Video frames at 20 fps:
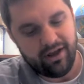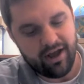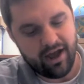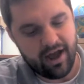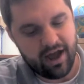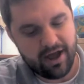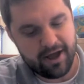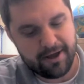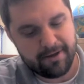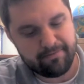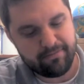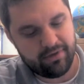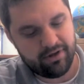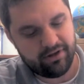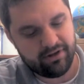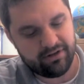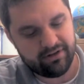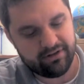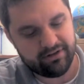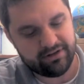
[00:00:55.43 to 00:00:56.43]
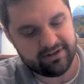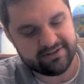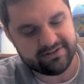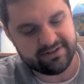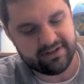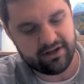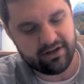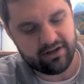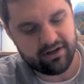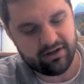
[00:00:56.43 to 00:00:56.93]
Let's
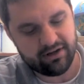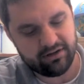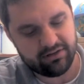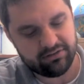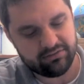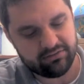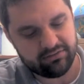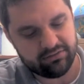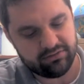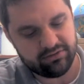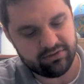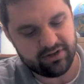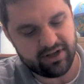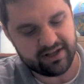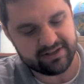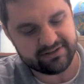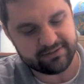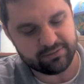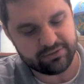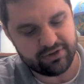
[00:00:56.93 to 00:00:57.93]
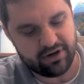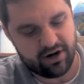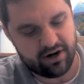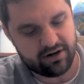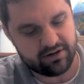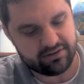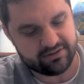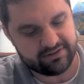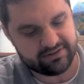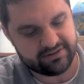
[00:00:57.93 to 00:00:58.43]
see here. Got some
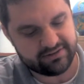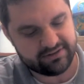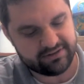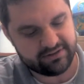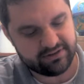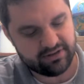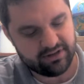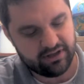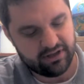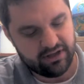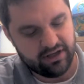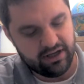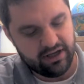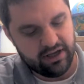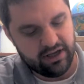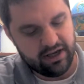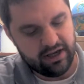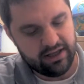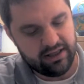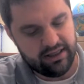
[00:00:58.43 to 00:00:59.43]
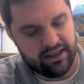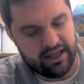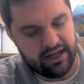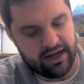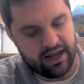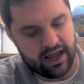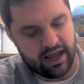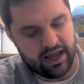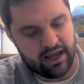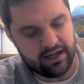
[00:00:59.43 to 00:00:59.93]
charts. And
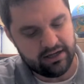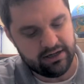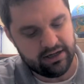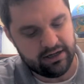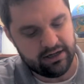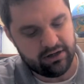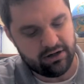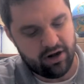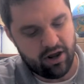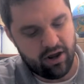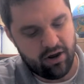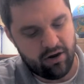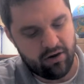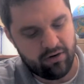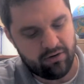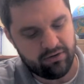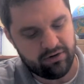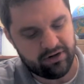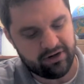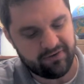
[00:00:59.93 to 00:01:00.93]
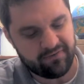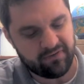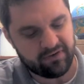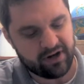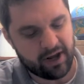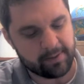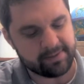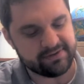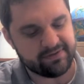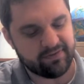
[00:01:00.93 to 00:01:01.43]
then you need to know your
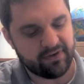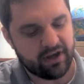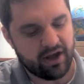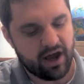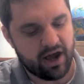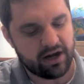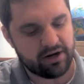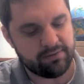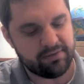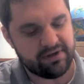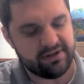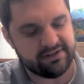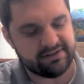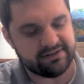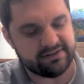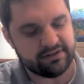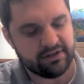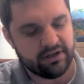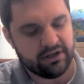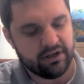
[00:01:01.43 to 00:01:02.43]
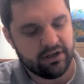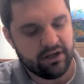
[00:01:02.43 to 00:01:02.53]
different types of economies.